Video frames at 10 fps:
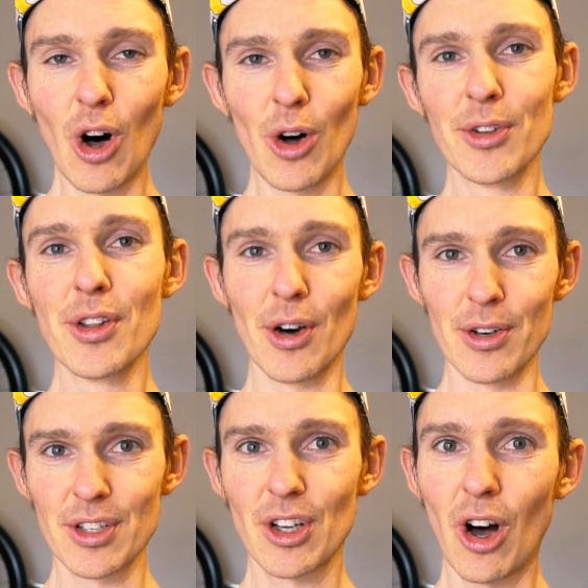on
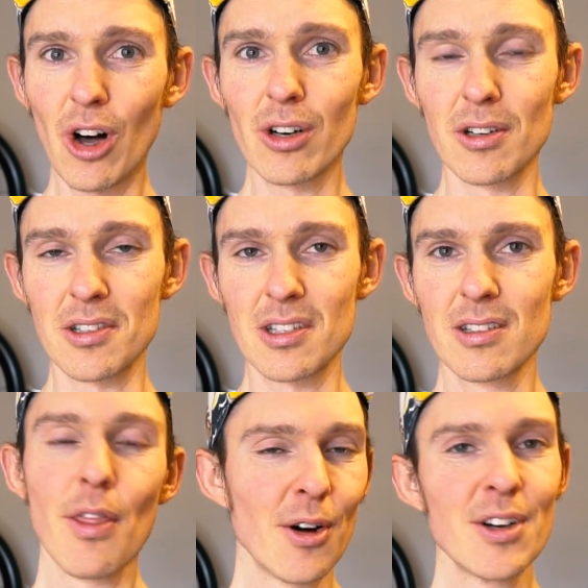those cogs.
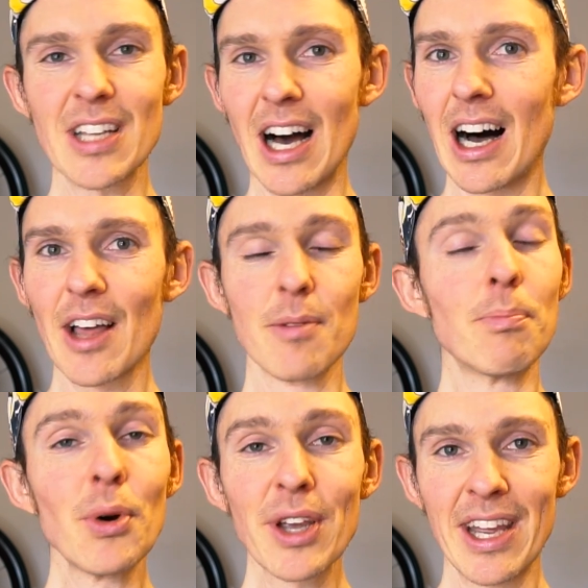Those are the
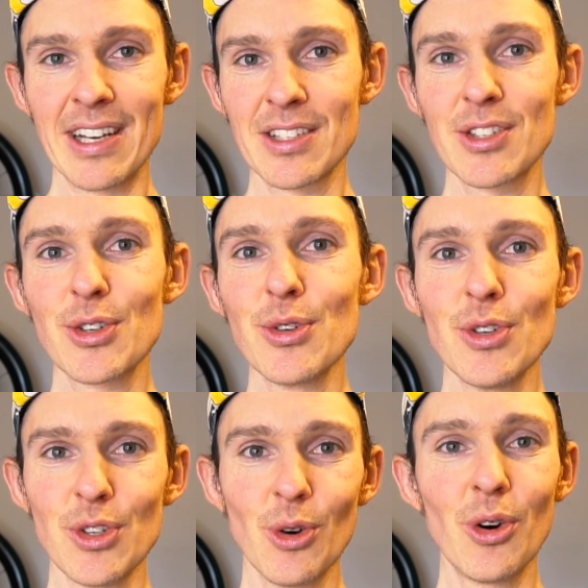bookends to
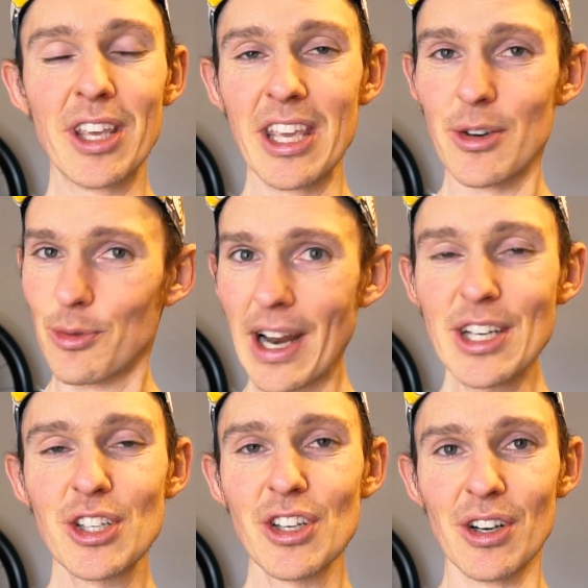your gear
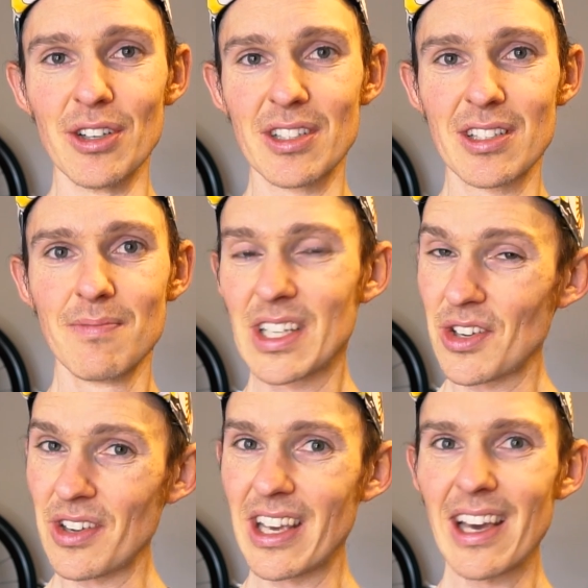ratios.
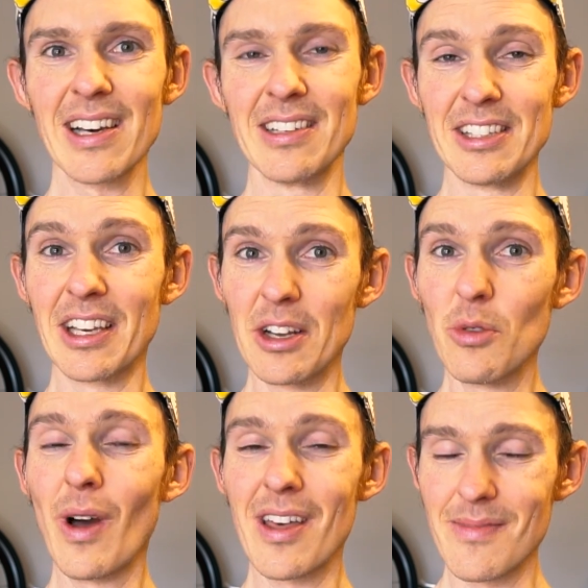So yeah, you're gonna
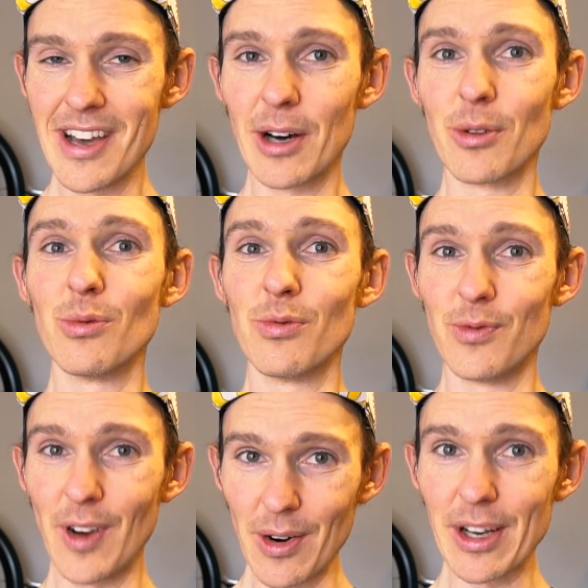wear them out
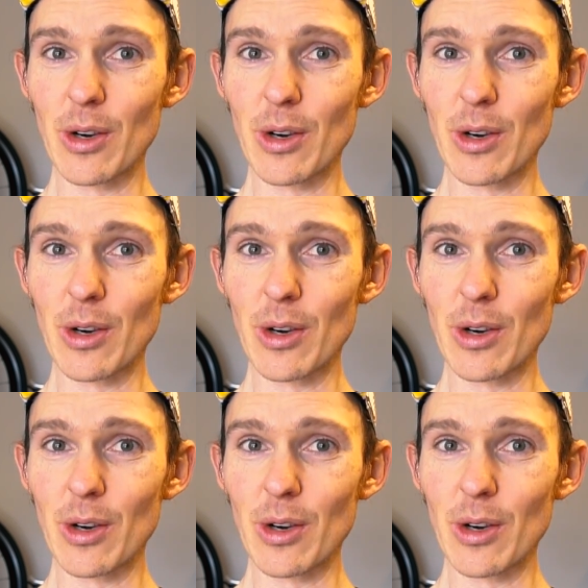very